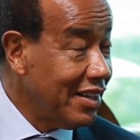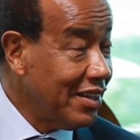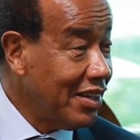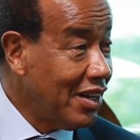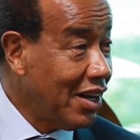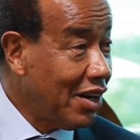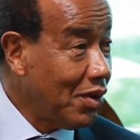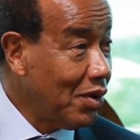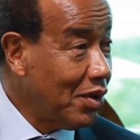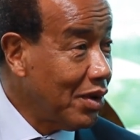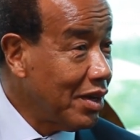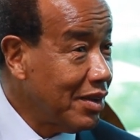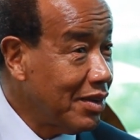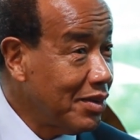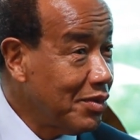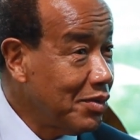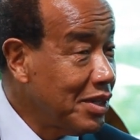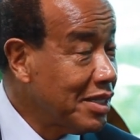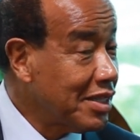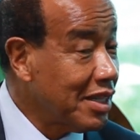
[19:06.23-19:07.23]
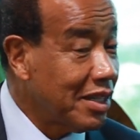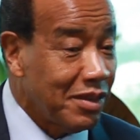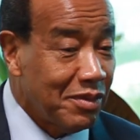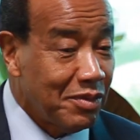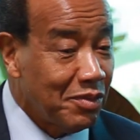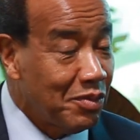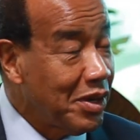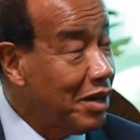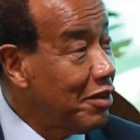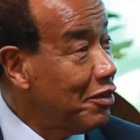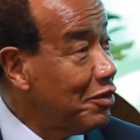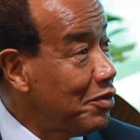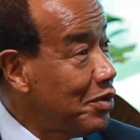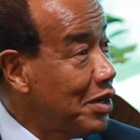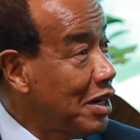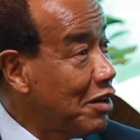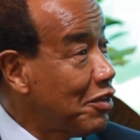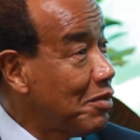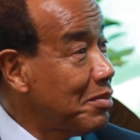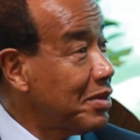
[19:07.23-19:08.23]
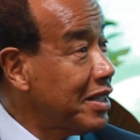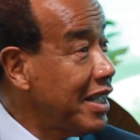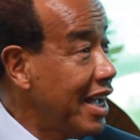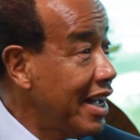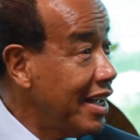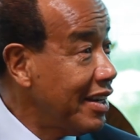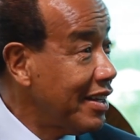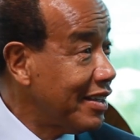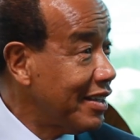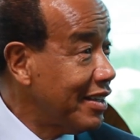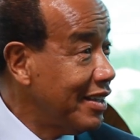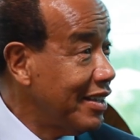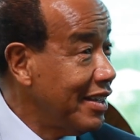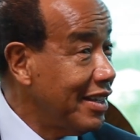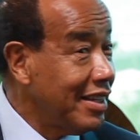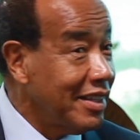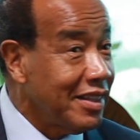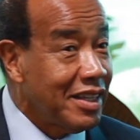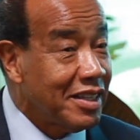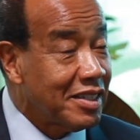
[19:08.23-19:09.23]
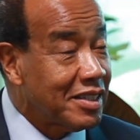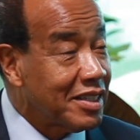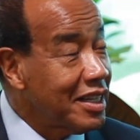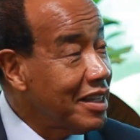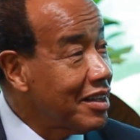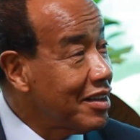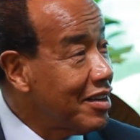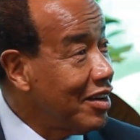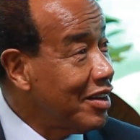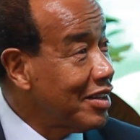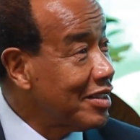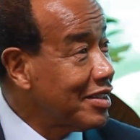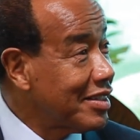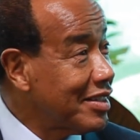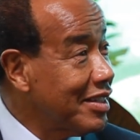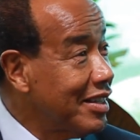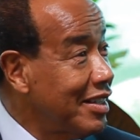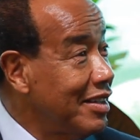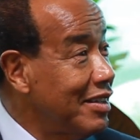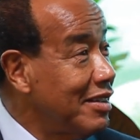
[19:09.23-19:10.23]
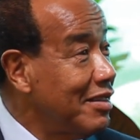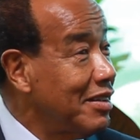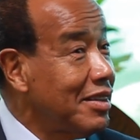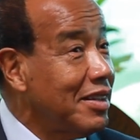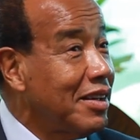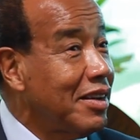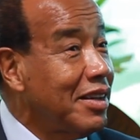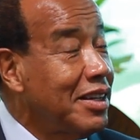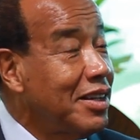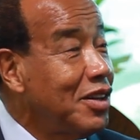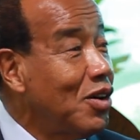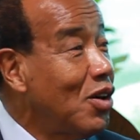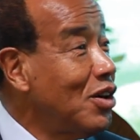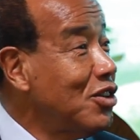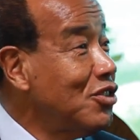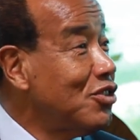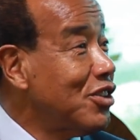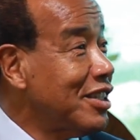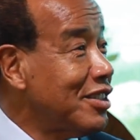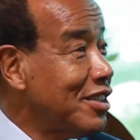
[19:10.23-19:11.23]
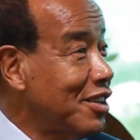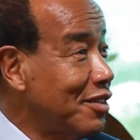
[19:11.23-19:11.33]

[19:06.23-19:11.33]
Now, we said, we're from Canada. This thing costs in the hundreds